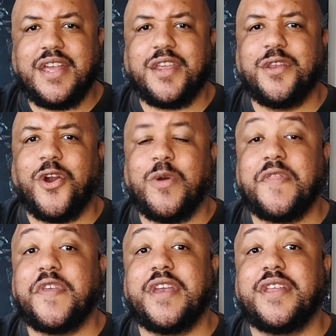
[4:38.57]
you know,
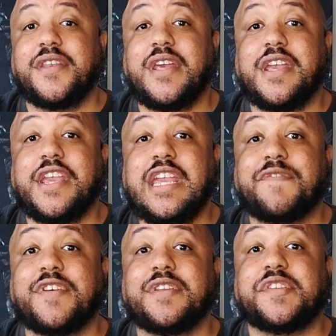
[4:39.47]
and then
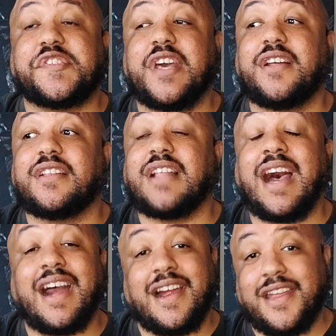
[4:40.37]
even said a
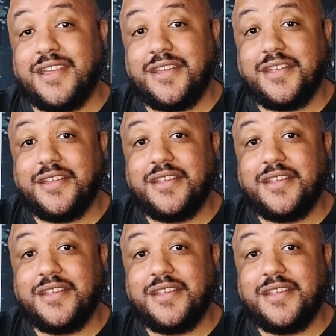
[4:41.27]
lie